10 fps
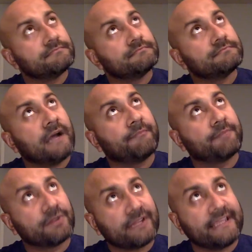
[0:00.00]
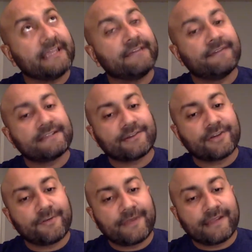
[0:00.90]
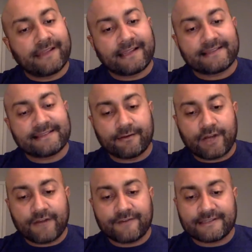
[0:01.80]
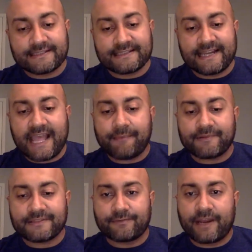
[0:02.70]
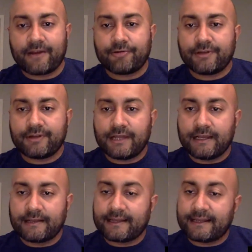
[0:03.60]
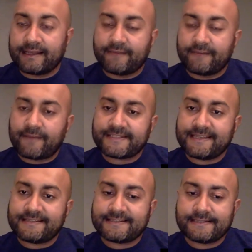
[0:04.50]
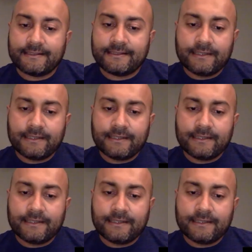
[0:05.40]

I believe it's going to be like a set of conferences that happens around, kind of like DevOps days.